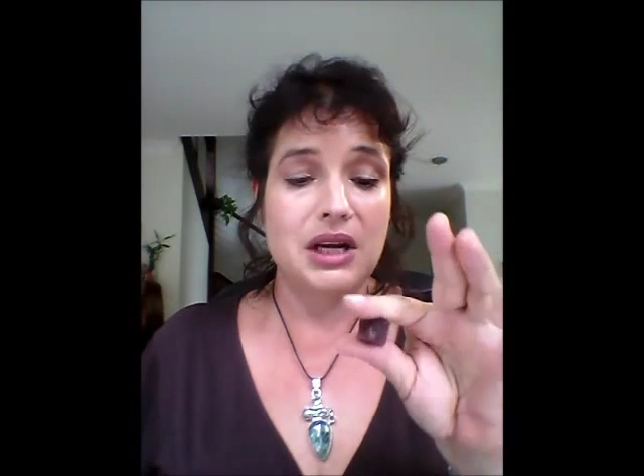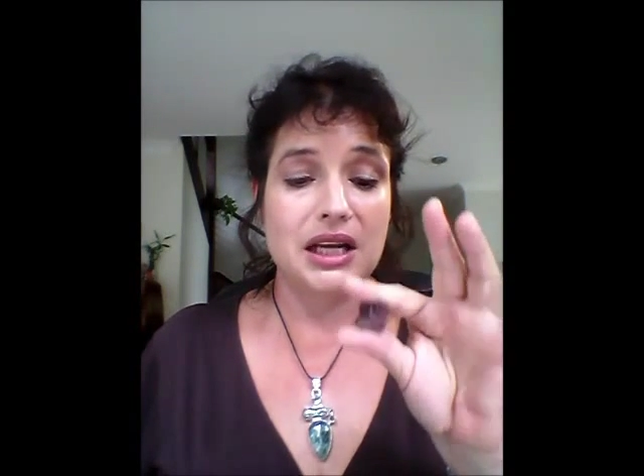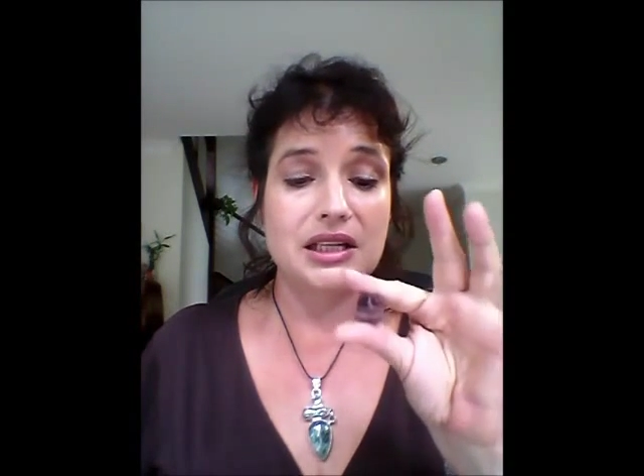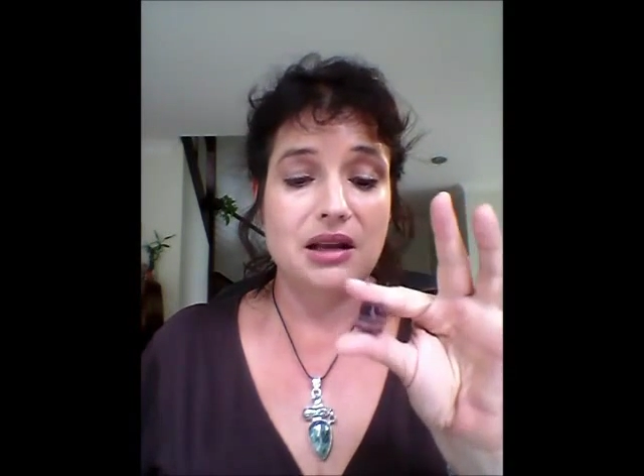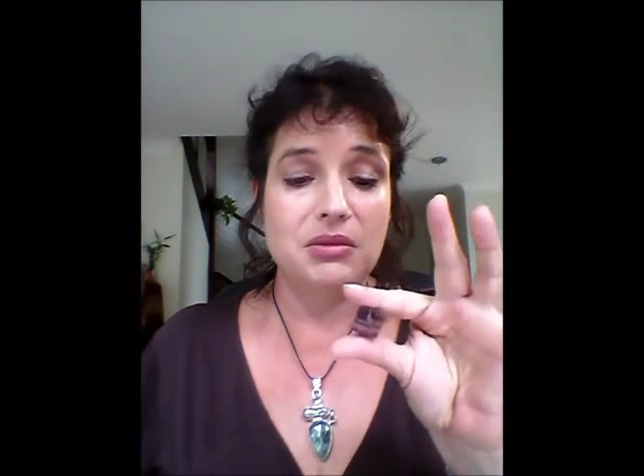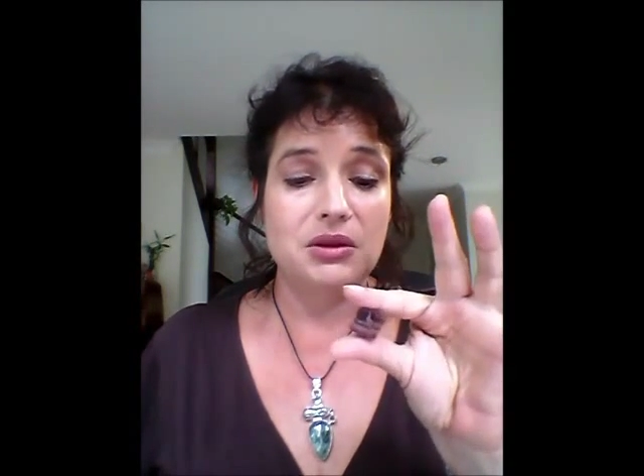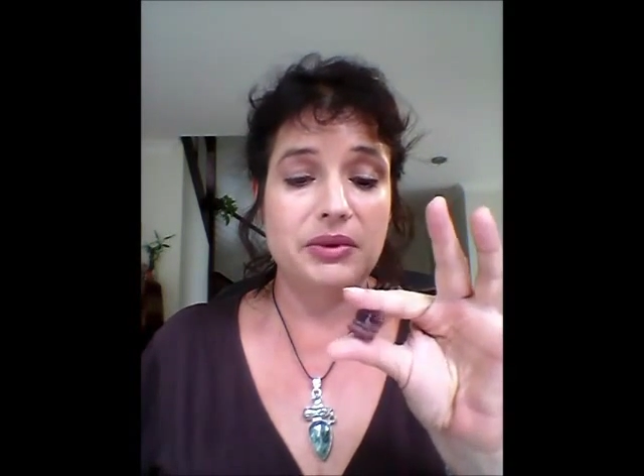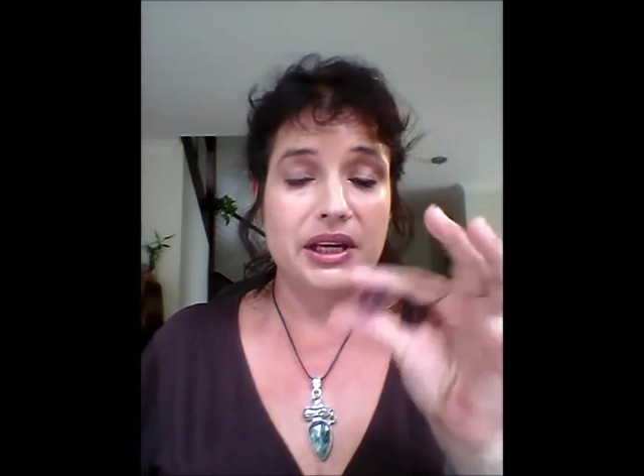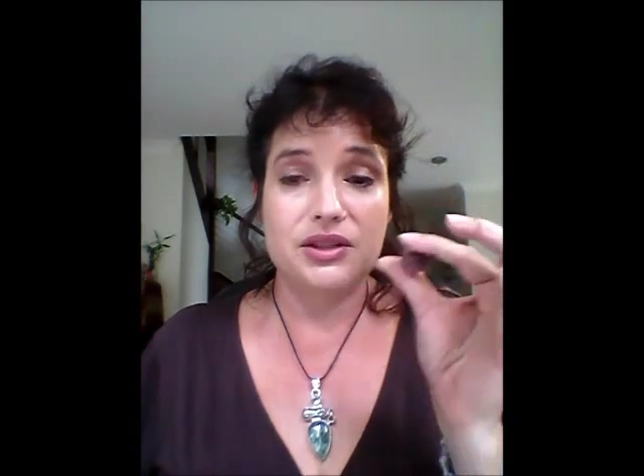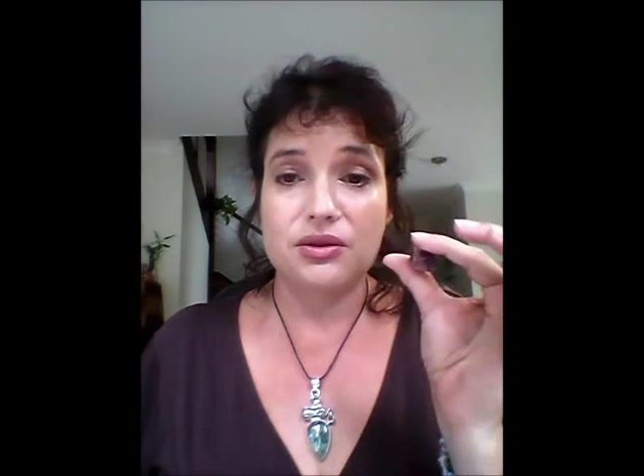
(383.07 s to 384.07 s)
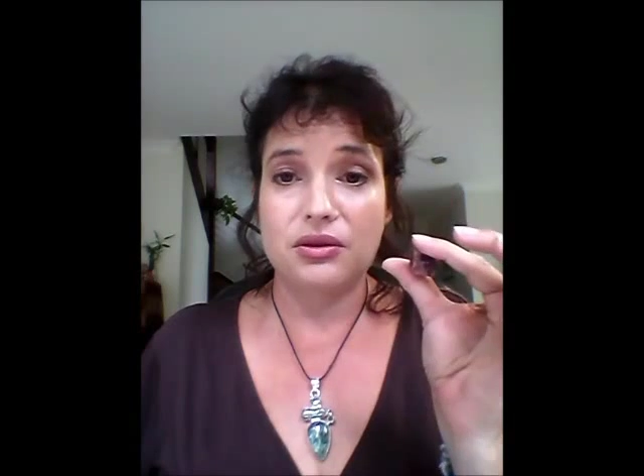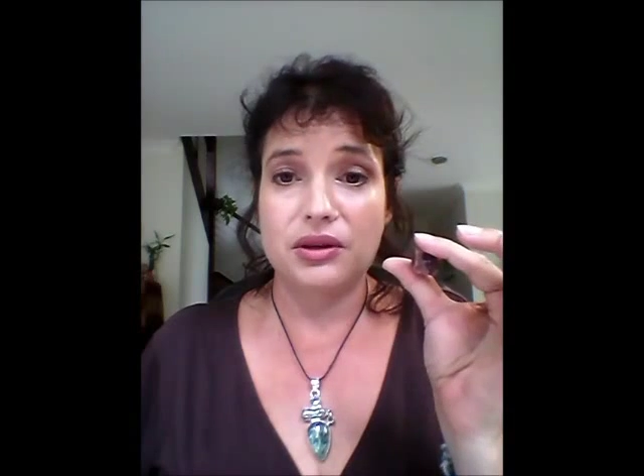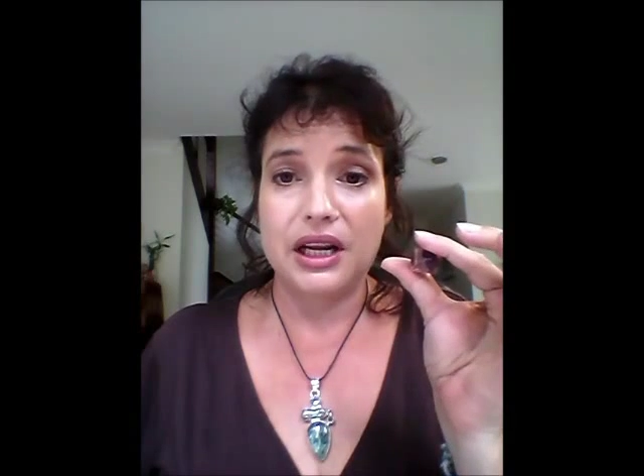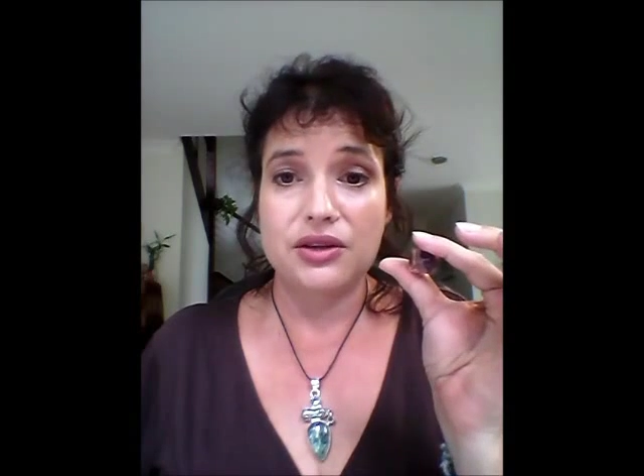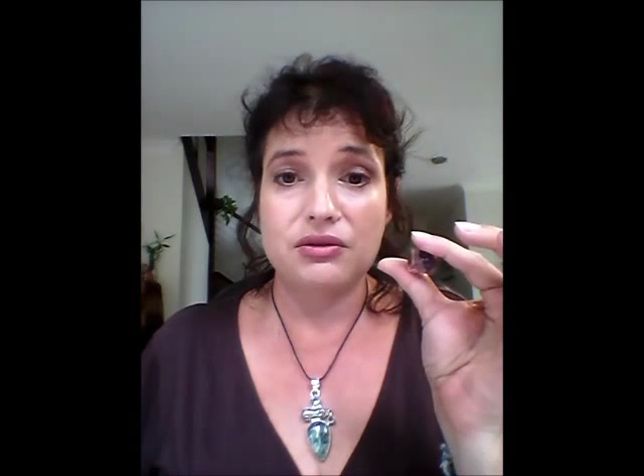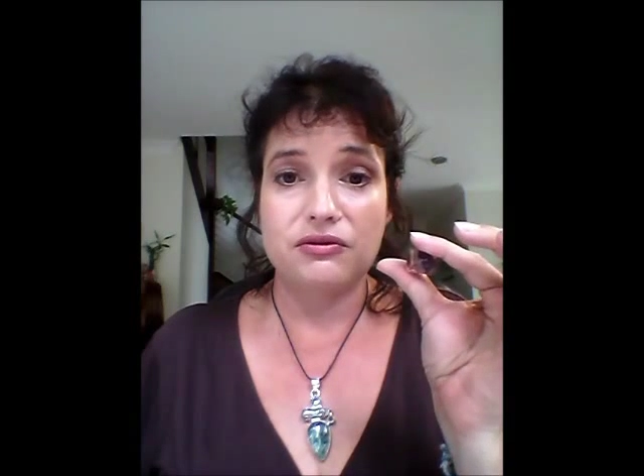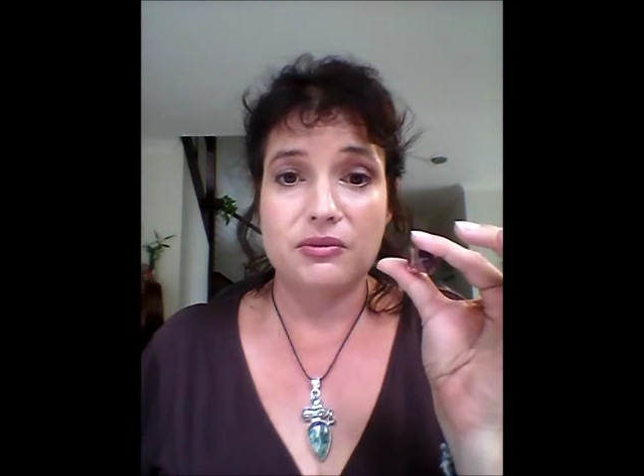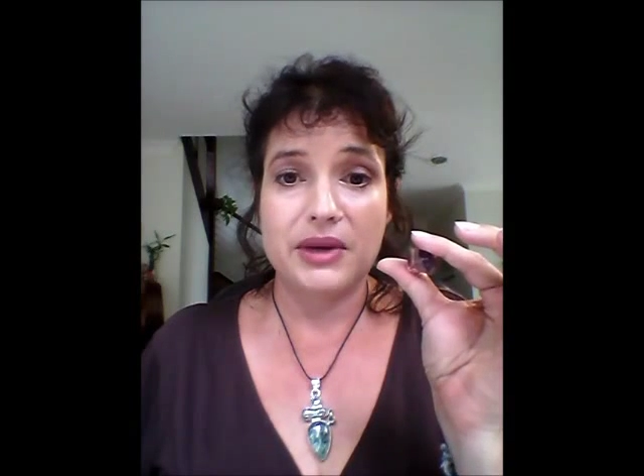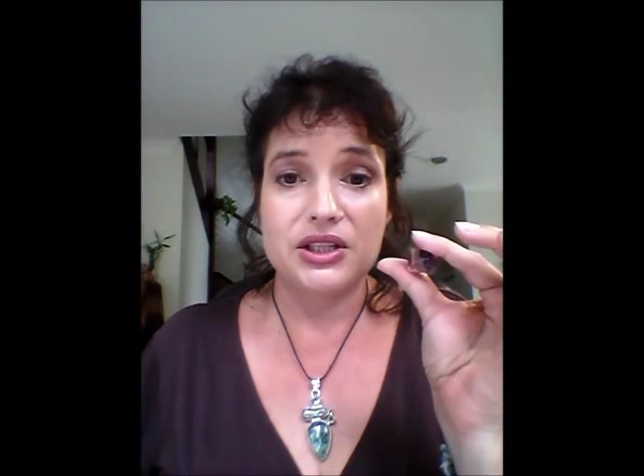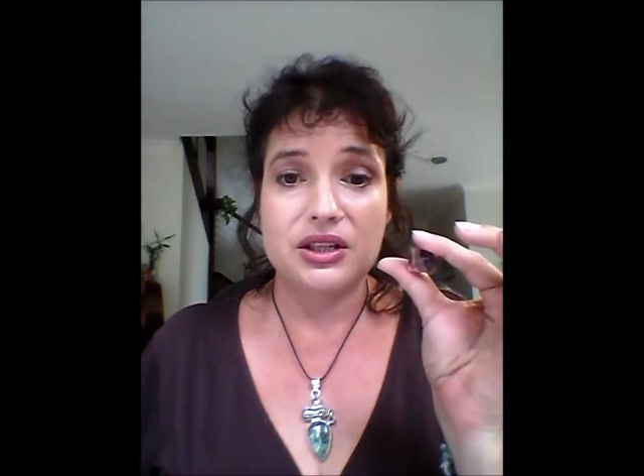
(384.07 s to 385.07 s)
a tumbled piece or a natural
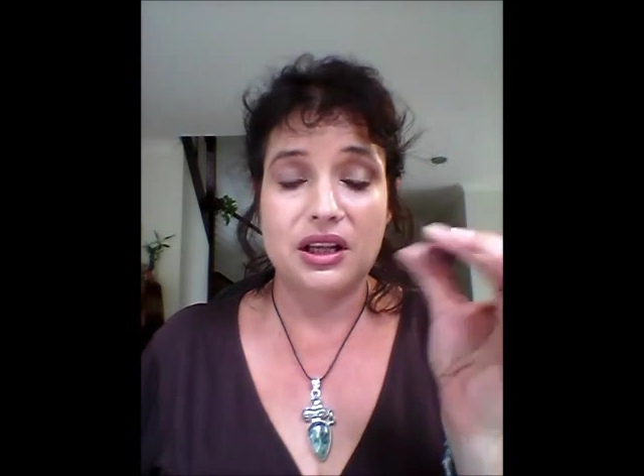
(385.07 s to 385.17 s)
formation